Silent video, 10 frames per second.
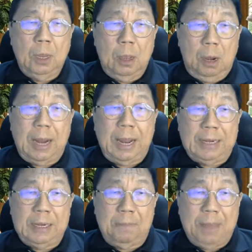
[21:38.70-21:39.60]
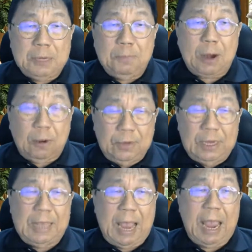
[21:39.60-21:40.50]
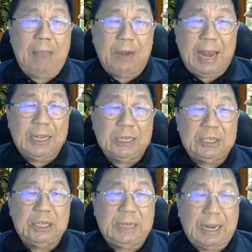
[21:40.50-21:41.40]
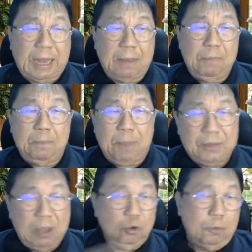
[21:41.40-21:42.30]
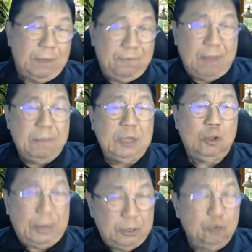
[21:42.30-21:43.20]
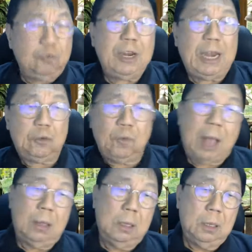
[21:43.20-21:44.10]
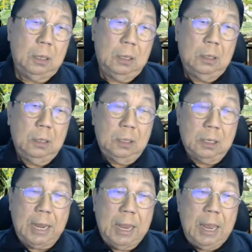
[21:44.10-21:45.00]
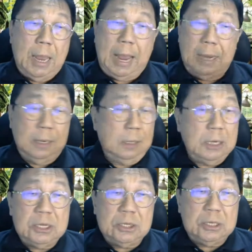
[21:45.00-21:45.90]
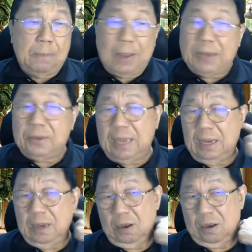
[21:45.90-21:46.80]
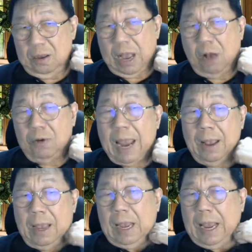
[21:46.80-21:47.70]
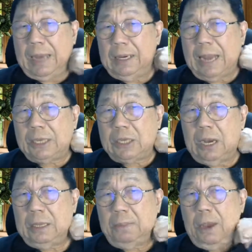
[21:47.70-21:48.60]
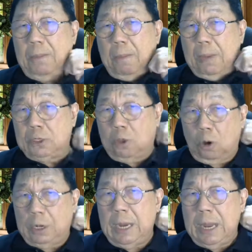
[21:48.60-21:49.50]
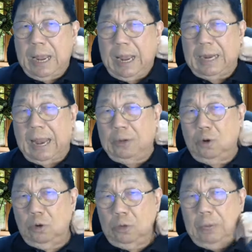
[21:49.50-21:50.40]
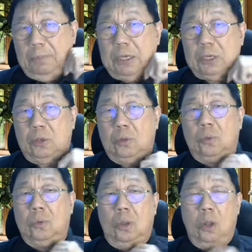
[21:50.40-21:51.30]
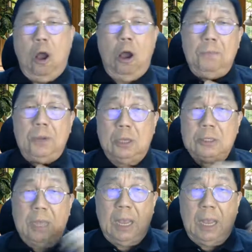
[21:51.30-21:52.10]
All right, and the best part of it is that I have a legacy that can be passed down to my family, to my children as well. Okay, and this is the best thing out there. And that's a little bit about my story, and I don't want to keep this long, because